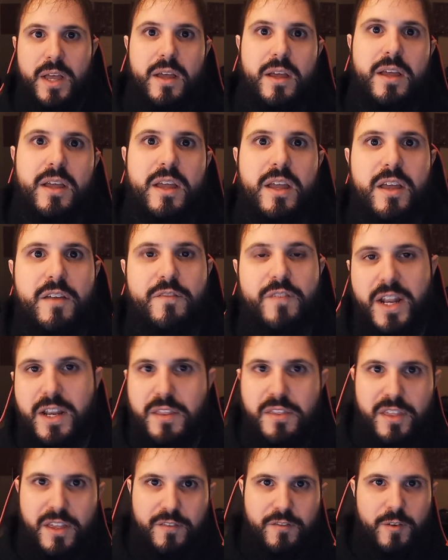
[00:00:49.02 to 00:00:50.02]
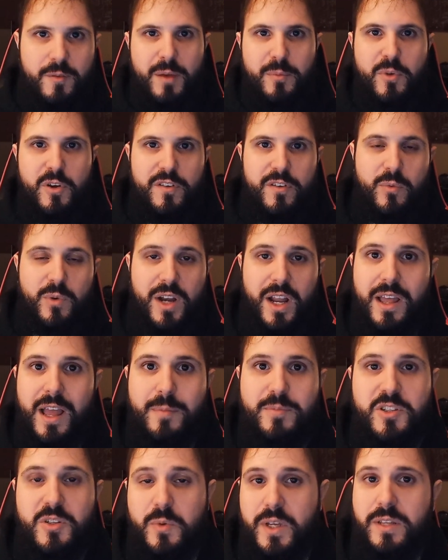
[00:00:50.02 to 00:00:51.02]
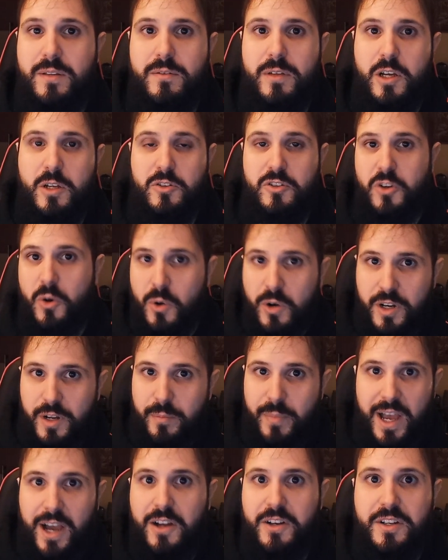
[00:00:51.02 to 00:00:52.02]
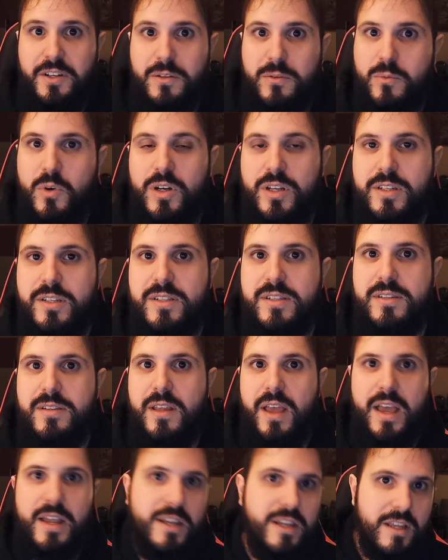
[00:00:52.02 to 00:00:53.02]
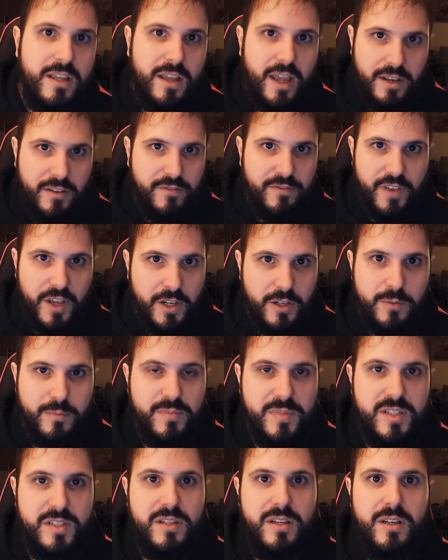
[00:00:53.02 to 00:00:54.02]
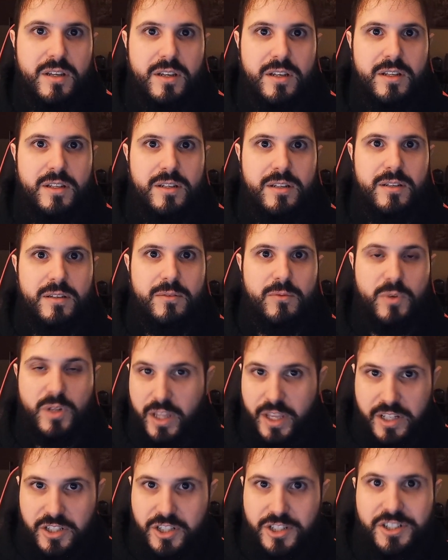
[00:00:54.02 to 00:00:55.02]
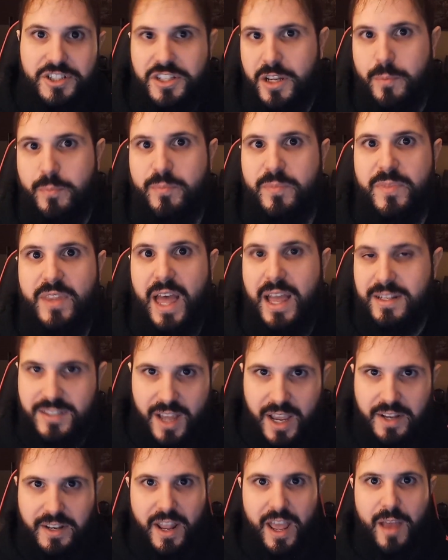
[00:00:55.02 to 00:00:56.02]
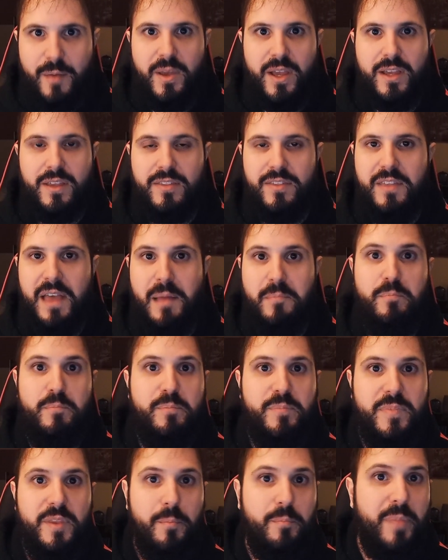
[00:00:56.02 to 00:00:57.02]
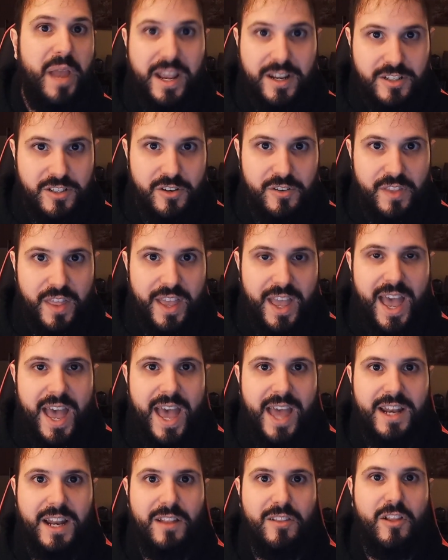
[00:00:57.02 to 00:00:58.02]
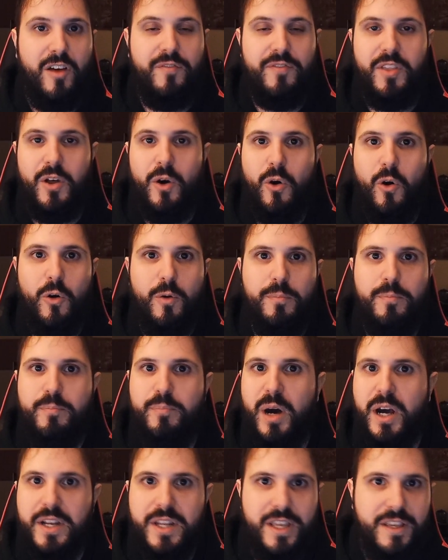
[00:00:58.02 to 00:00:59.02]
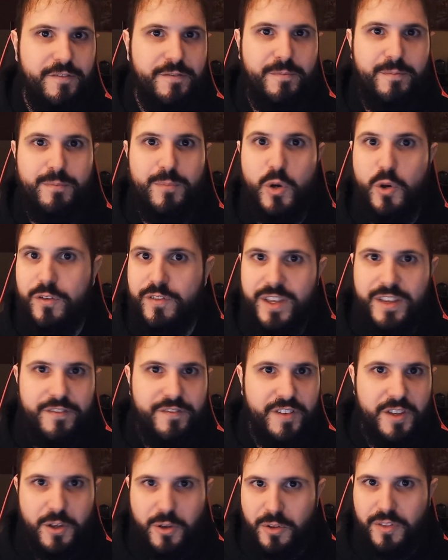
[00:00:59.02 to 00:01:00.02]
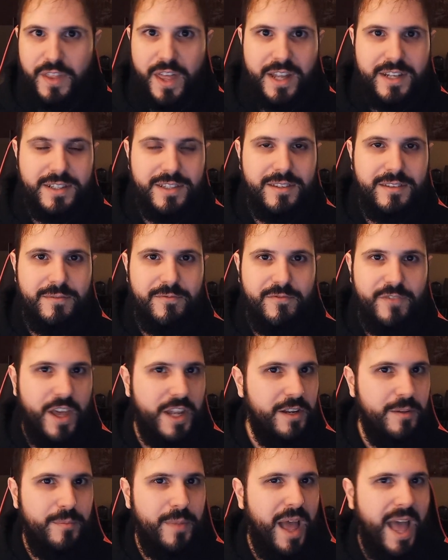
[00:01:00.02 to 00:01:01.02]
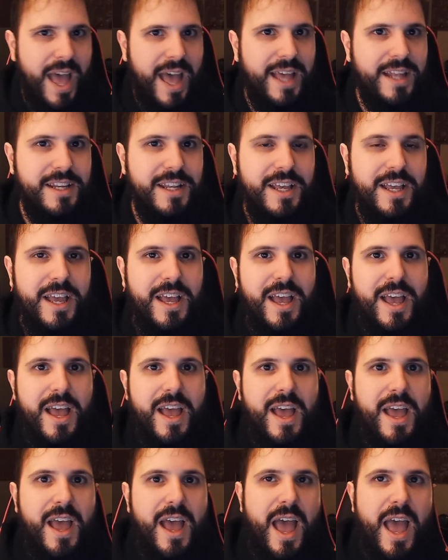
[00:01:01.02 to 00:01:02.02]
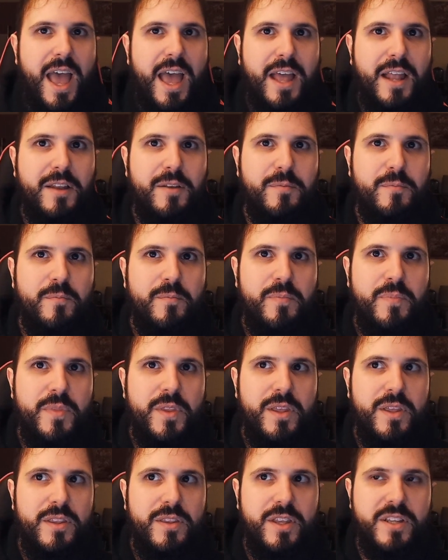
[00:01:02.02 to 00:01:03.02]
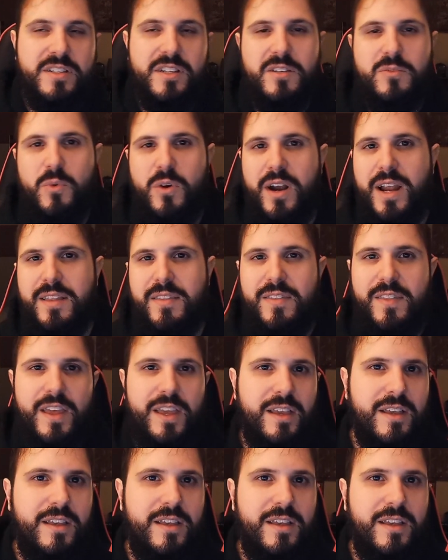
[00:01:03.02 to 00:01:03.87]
If anything from that movie, what I absolutely adored about it was Eddie and Venom's relationship, that dynamic, that the banter they had. I loved the whole buddy movie feel that Venom had. And this is where I think